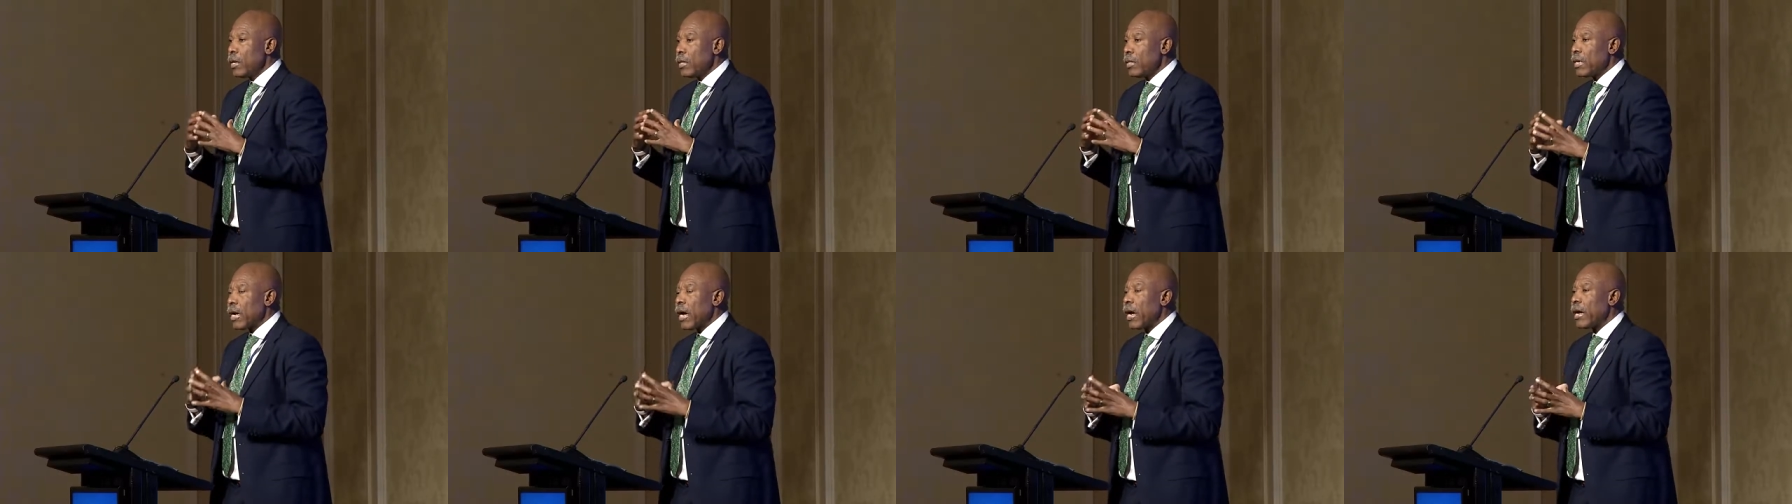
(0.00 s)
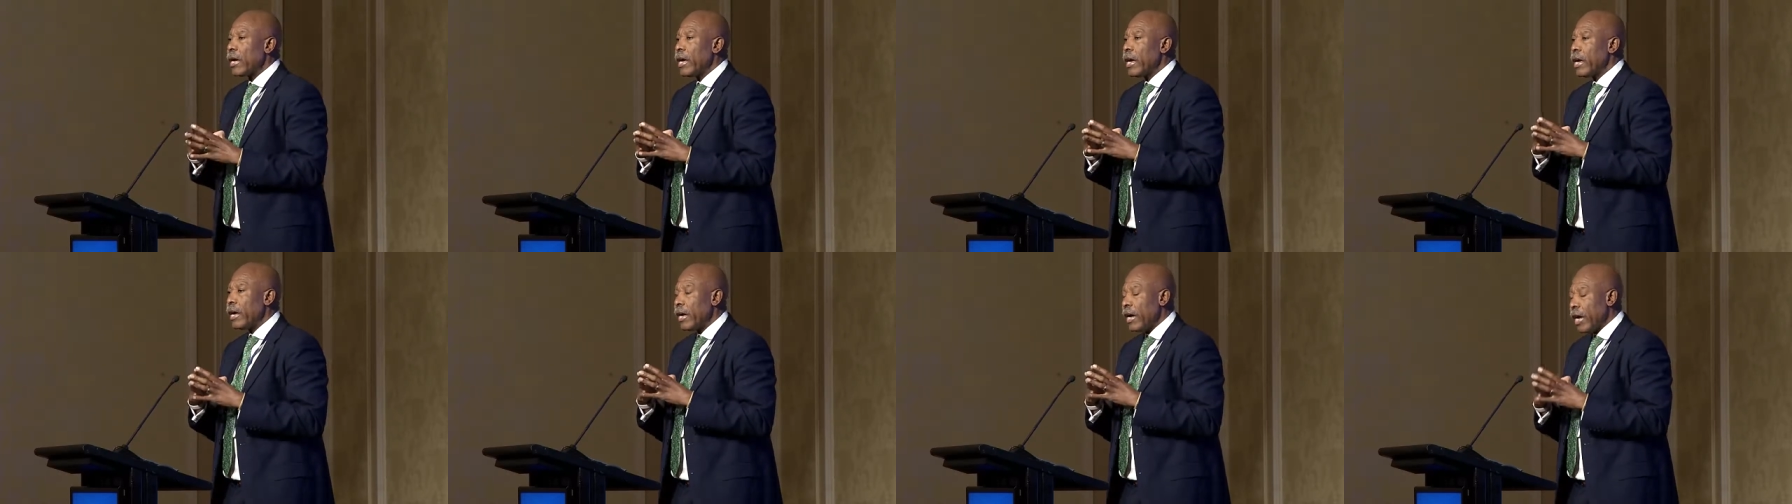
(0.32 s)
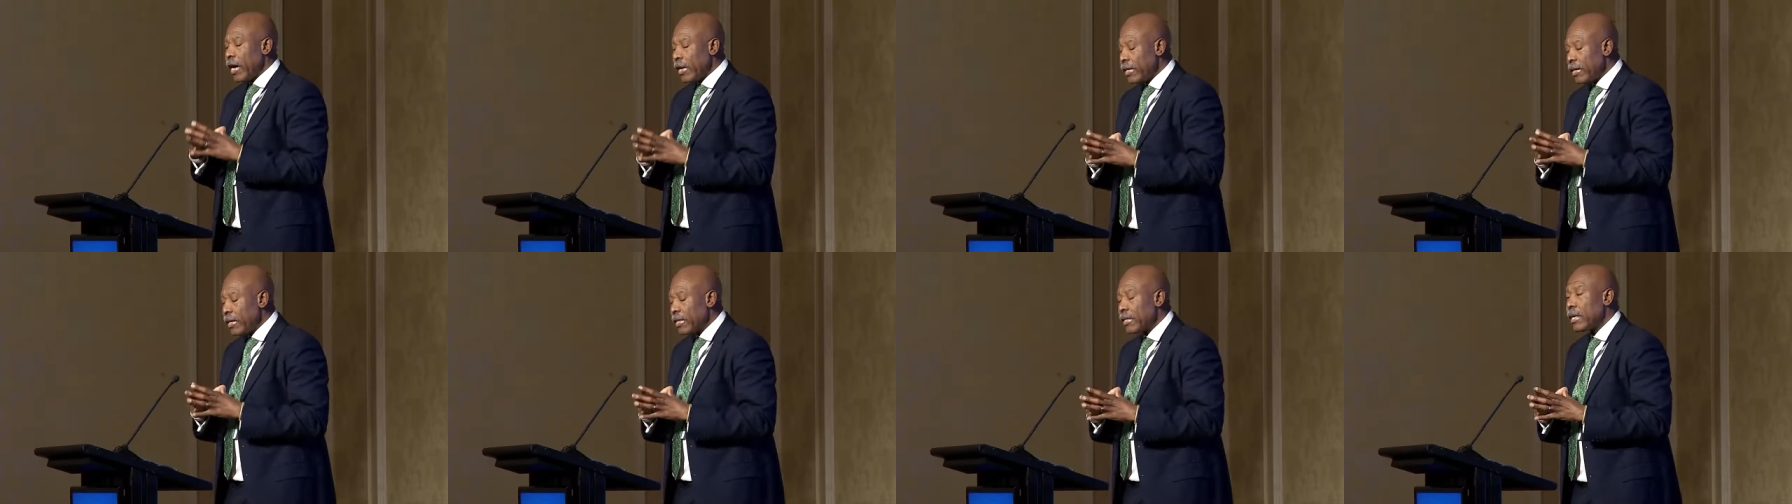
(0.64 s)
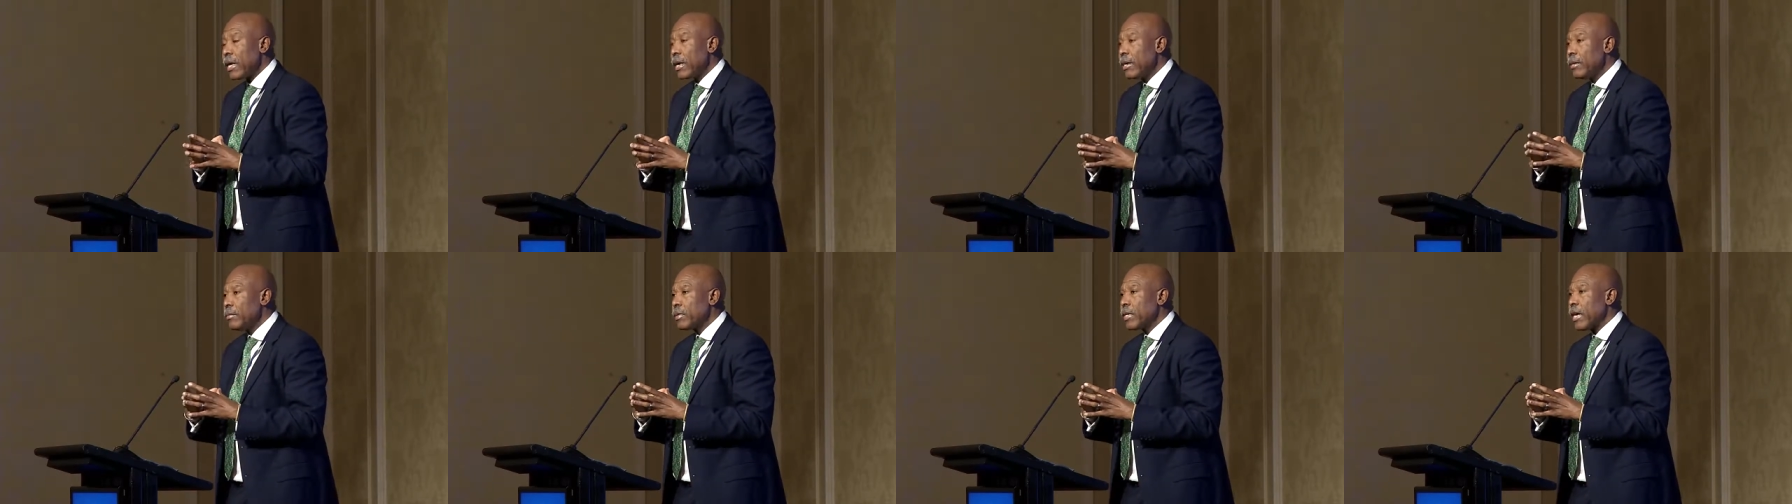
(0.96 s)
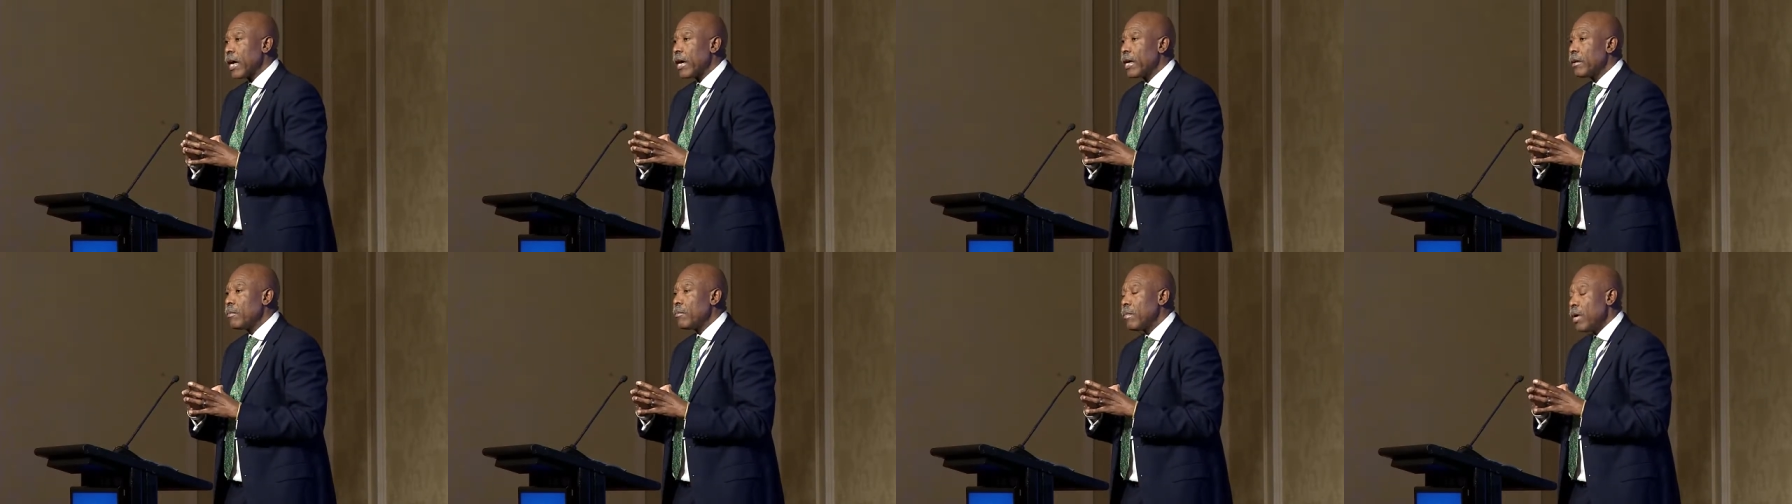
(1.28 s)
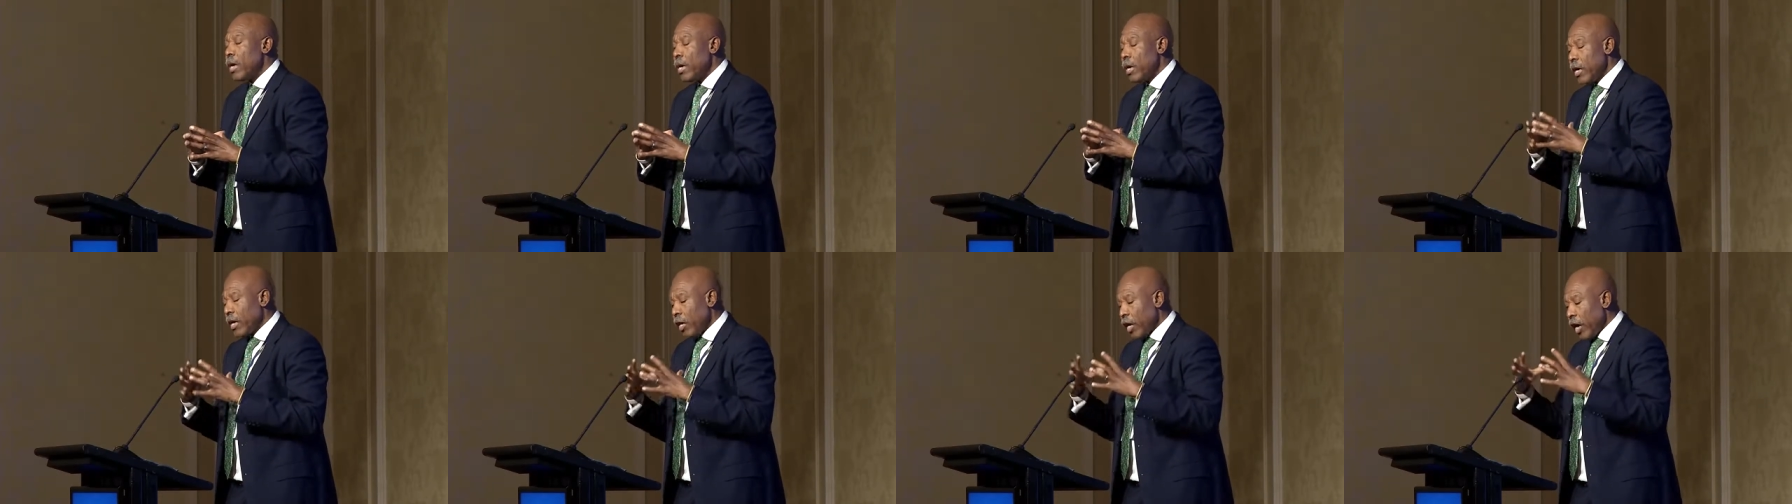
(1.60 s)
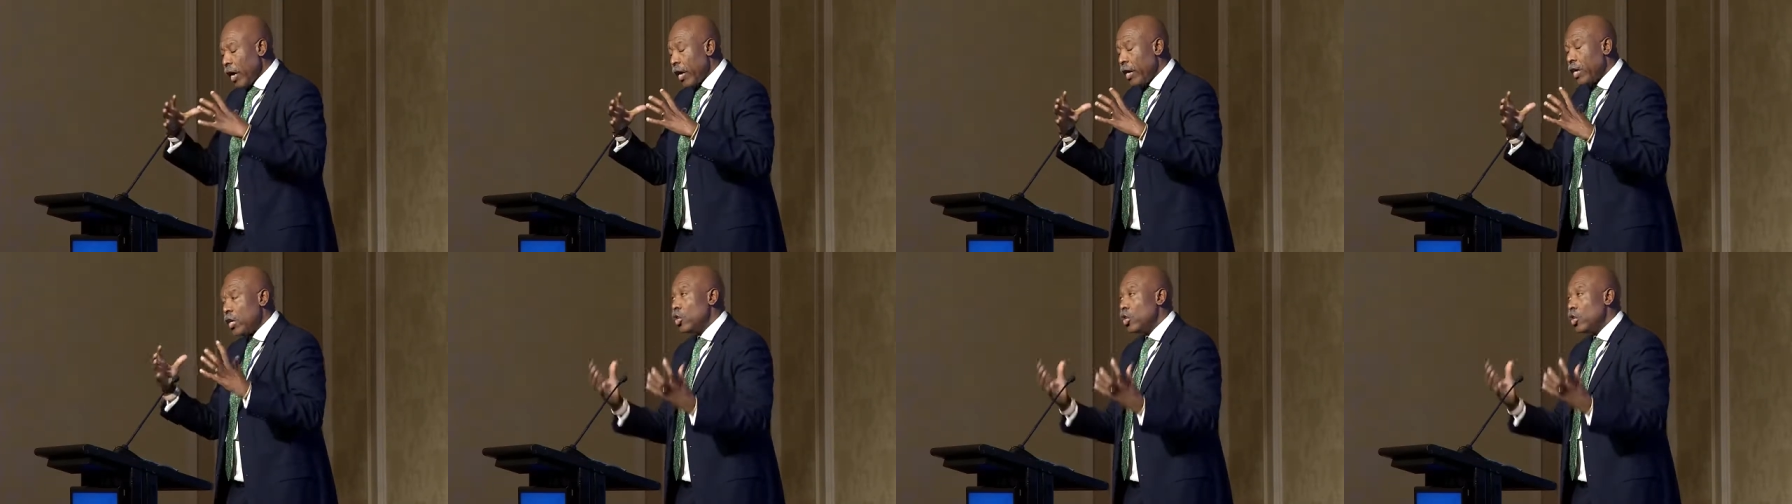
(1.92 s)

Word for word: uh, at the same time uh,